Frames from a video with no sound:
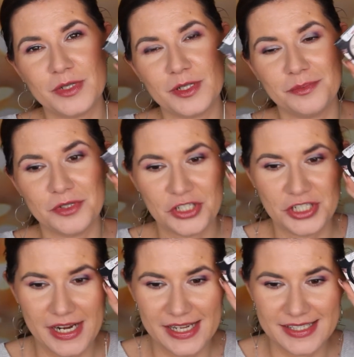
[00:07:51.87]
purple
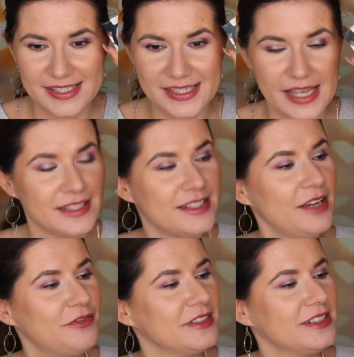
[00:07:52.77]
shades.
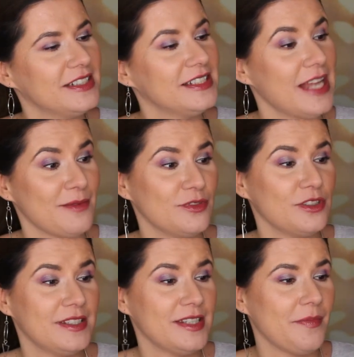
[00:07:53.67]
Definitely
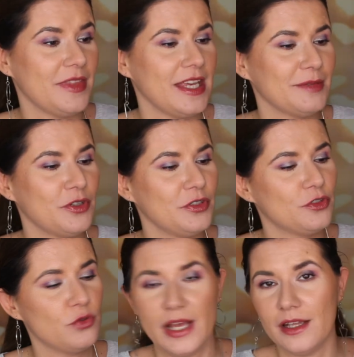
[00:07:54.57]
some something I'm going
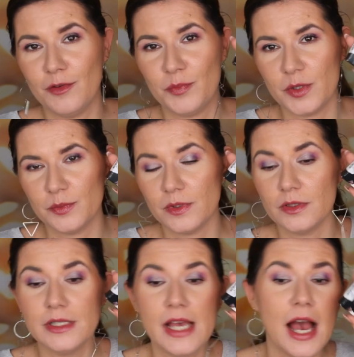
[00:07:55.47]
to try. I love
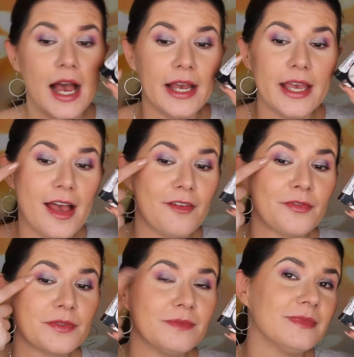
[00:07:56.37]
purple. I
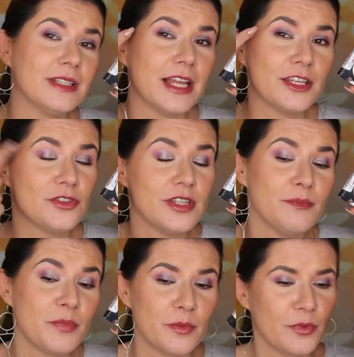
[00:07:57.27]
have, like you
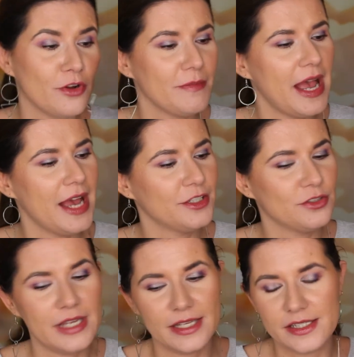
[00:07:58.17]
see, purple on my eye
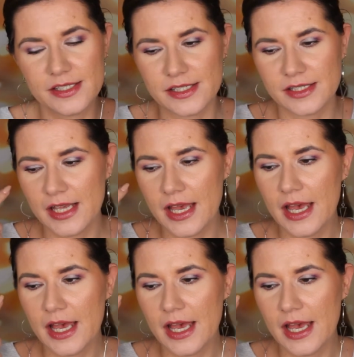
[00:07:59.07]
today. And this is